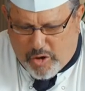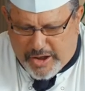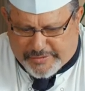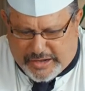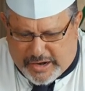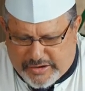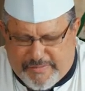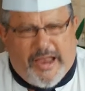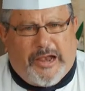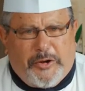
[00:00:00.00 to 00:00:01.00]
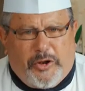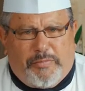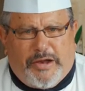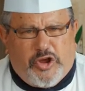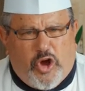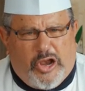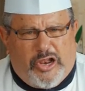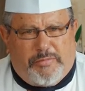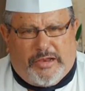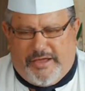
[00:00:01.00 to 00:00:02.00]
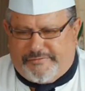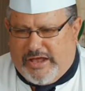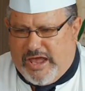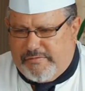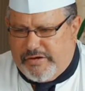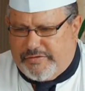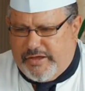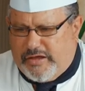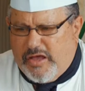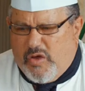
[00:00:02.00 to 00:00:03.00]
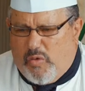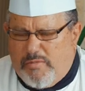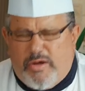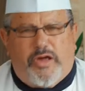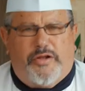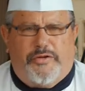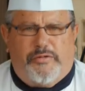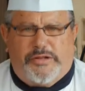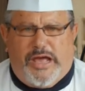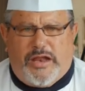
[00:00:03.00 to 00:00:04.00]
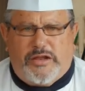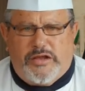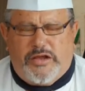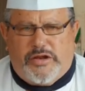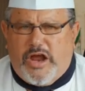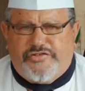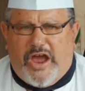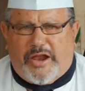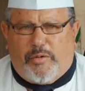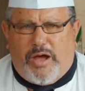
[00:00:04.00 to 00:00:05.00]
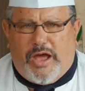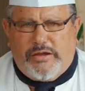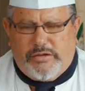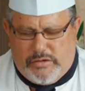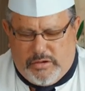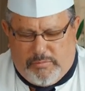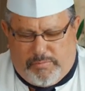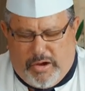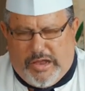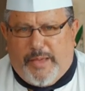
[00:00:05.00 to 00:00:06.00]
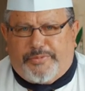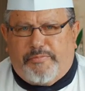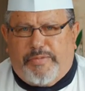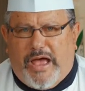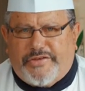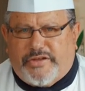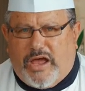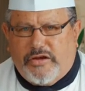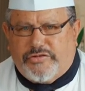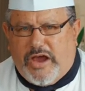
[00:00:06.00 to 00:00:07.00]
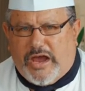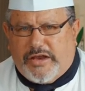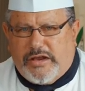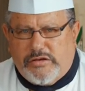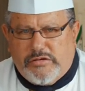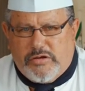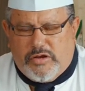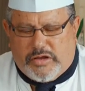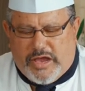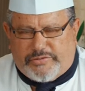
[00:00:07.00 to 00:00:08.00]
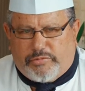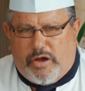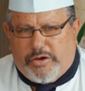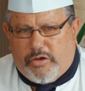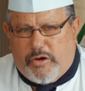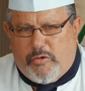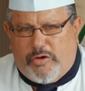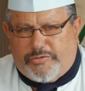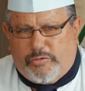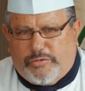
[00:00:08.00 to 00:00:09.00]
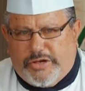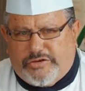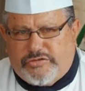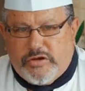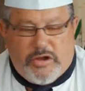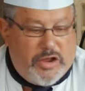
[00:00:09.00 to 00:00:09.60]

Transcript: got it there and you've had a little bit and you've got a little bit left over and you think, what am I going to do with that? Don't chuck it away. Boil up some pasta, chuck it in. Guess what? You've got a nice little dish.